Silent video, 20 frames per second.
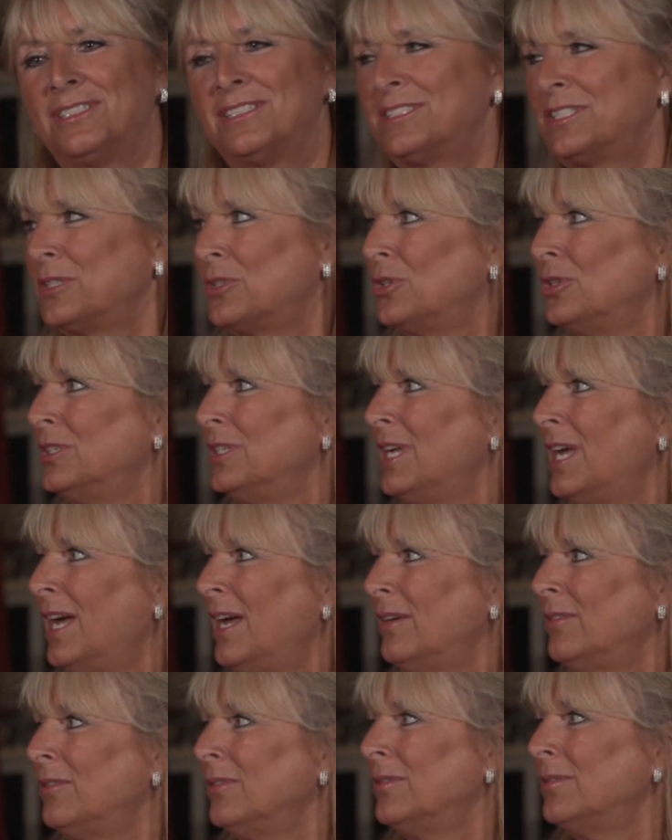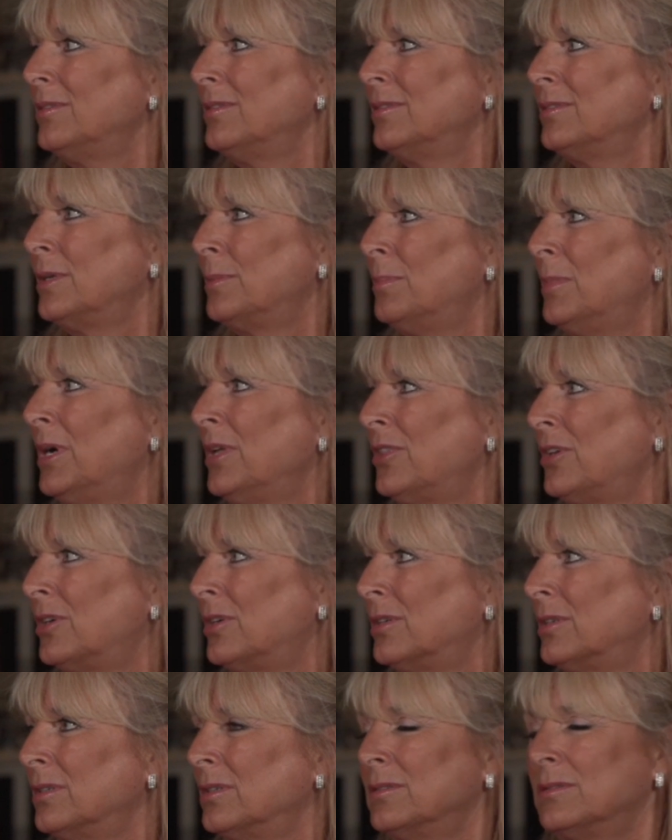She could not, the
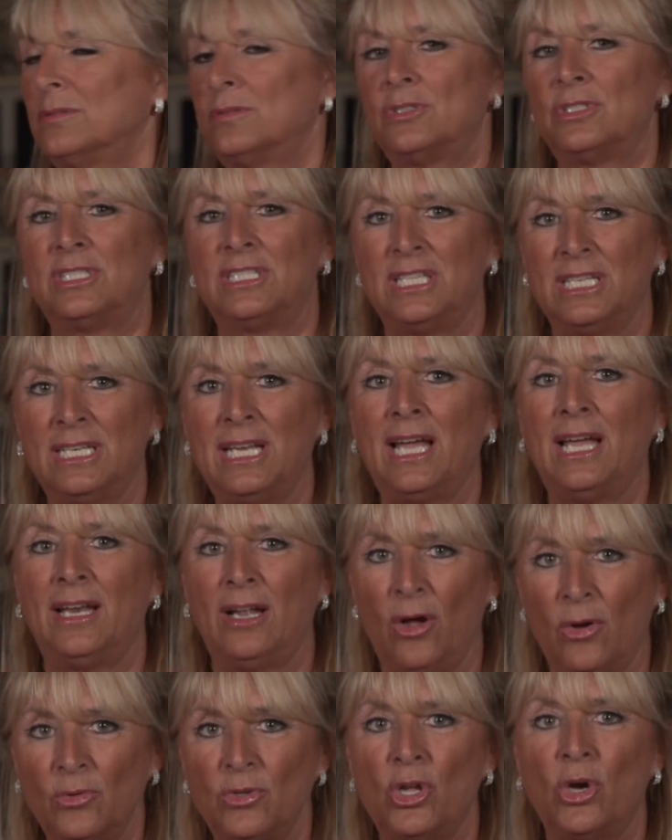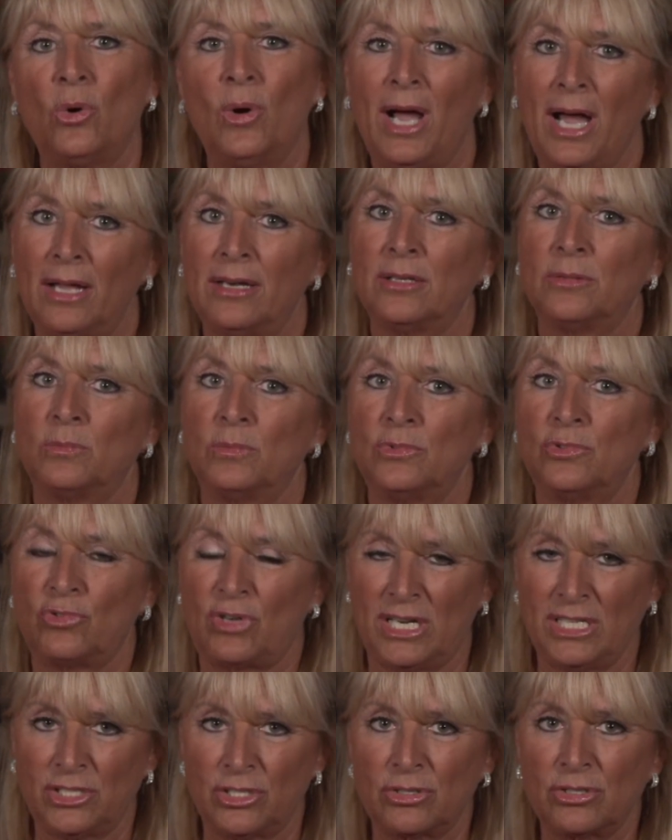mother did not know how to
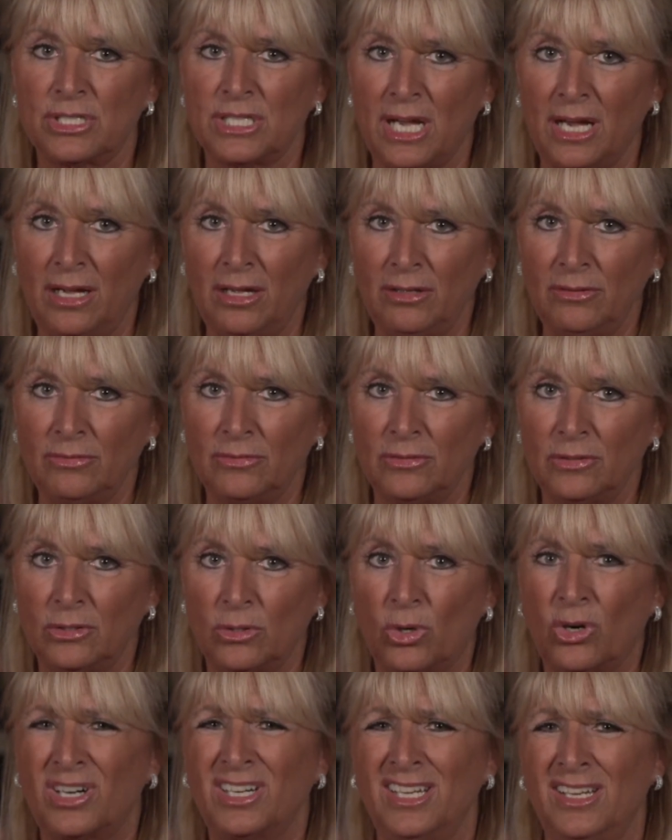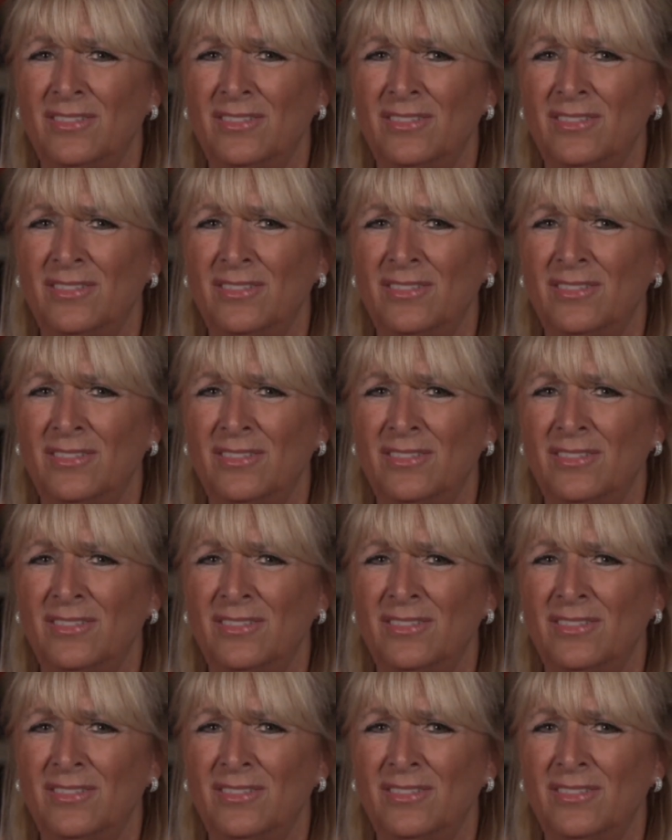dress herself or wow.